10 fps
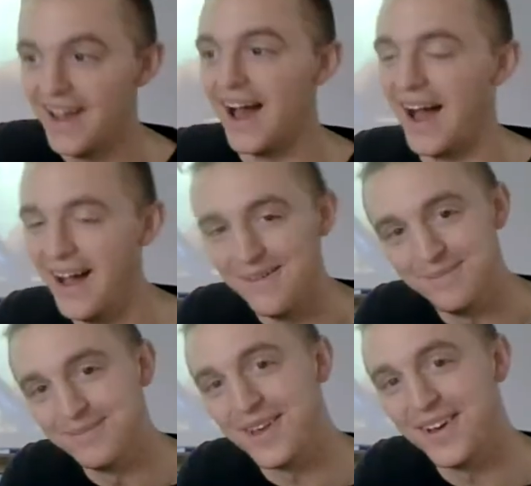
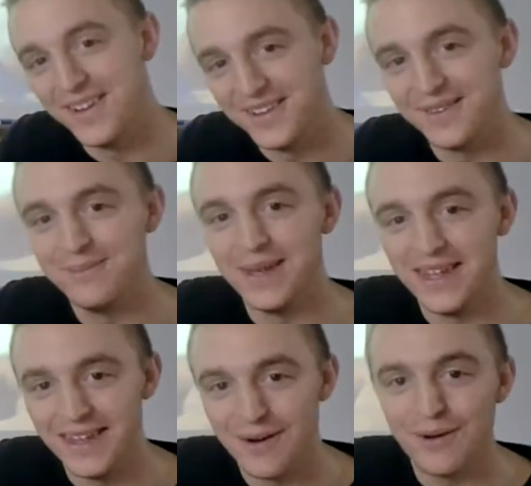I'm gonna be
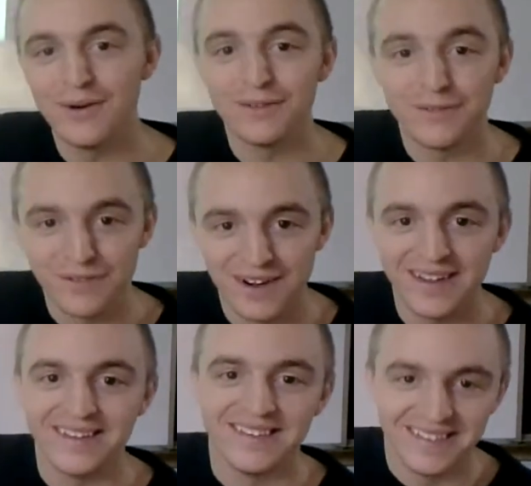your friend.